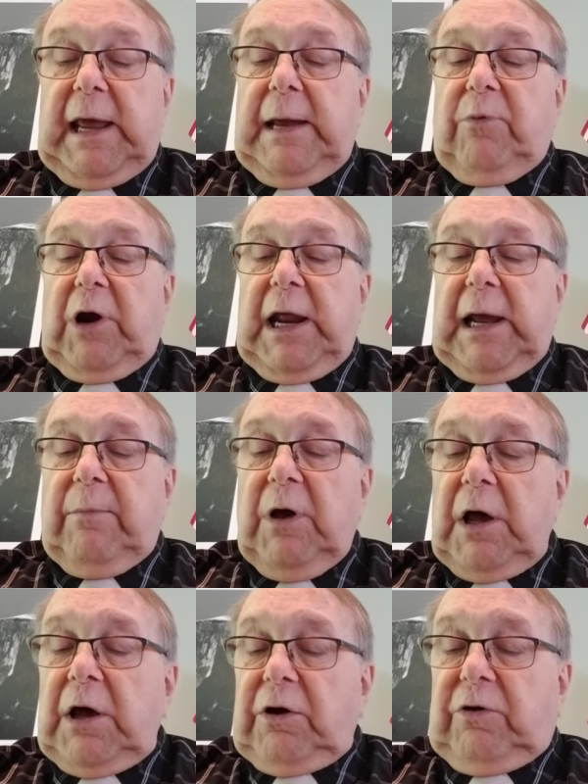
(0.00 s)
Abraham
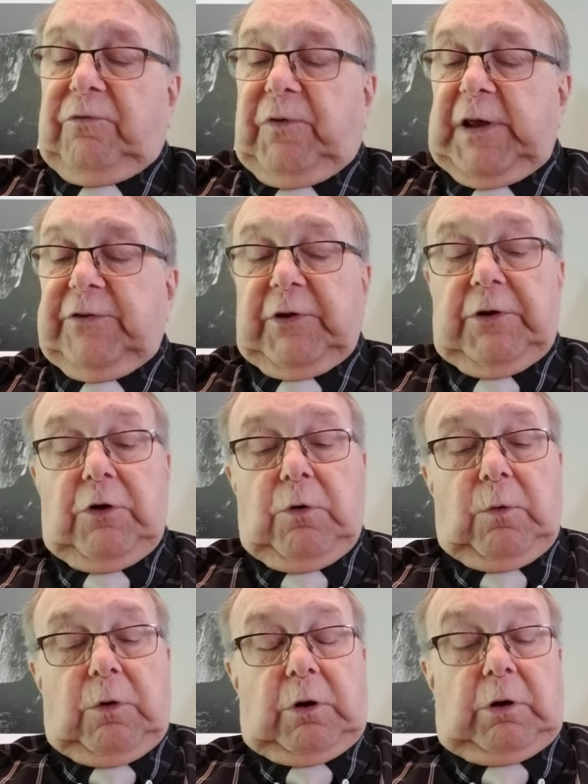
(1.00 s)
could face a new
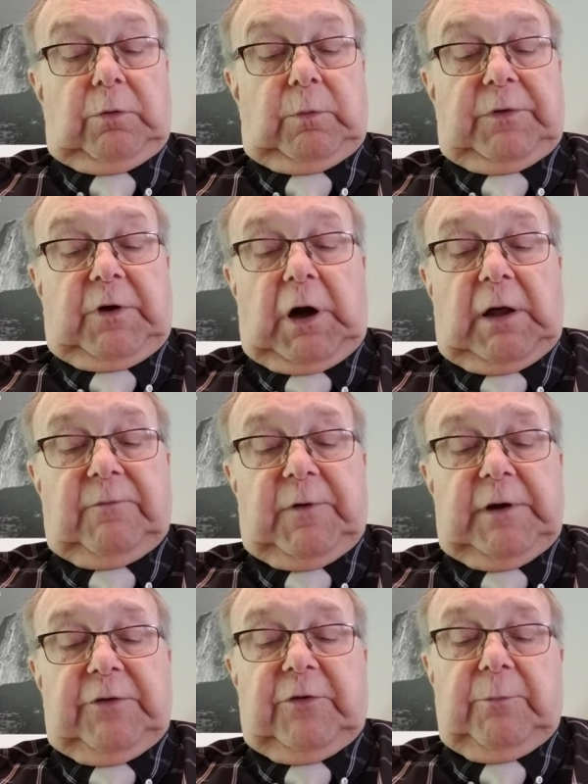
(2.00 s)
world with
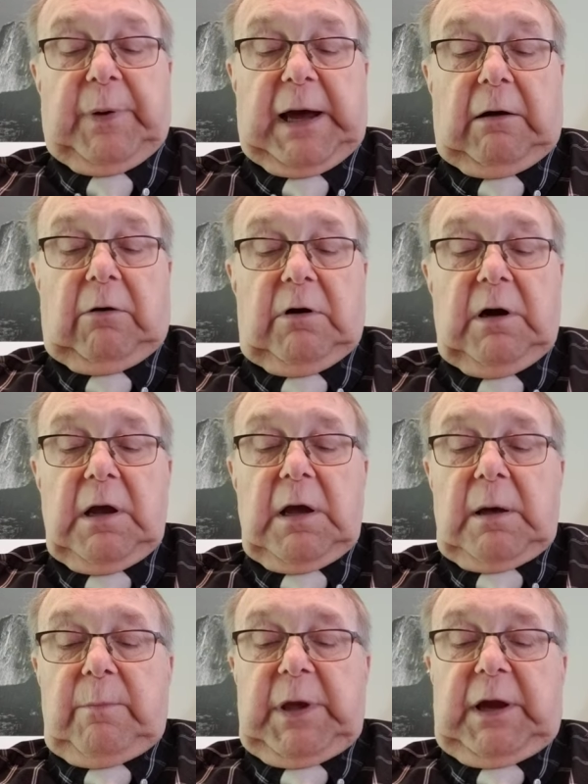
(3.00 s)
confidence and power
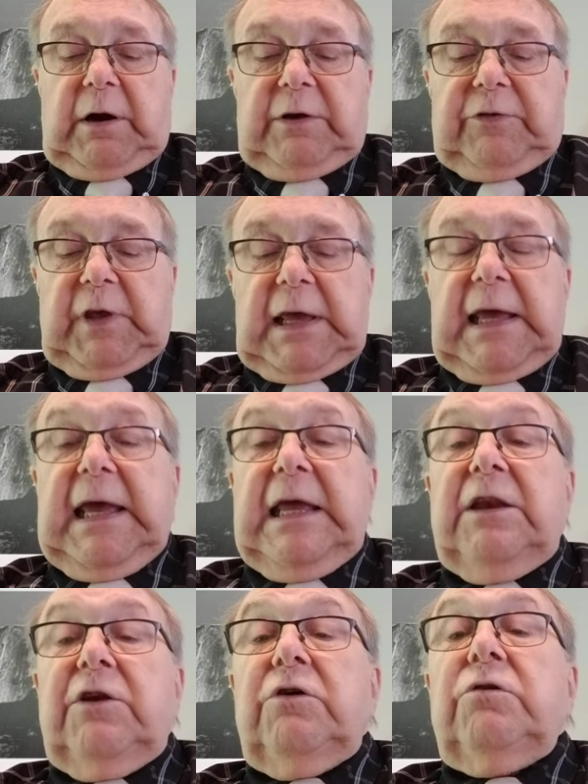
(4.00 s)
because he
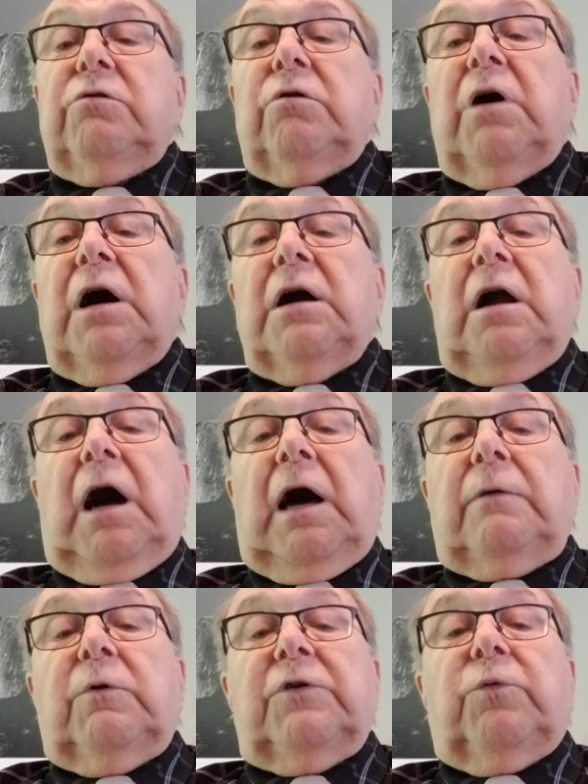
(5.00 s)
knew
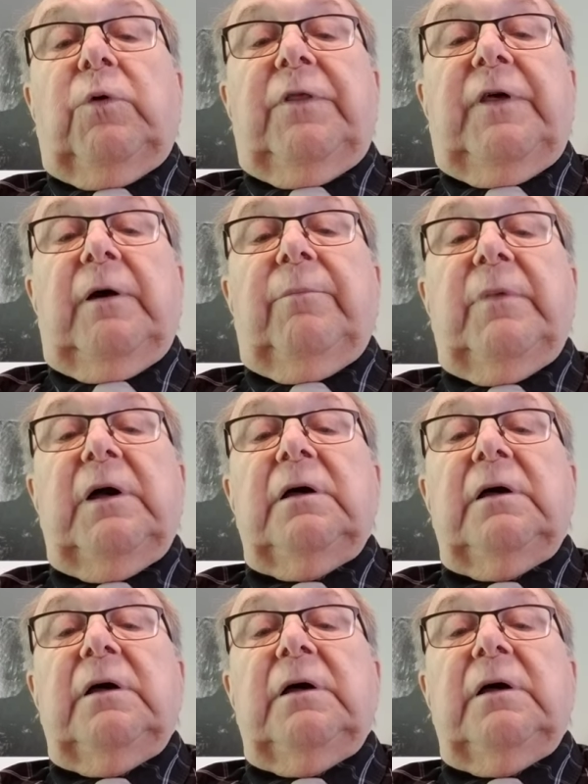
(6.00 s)
God was with him.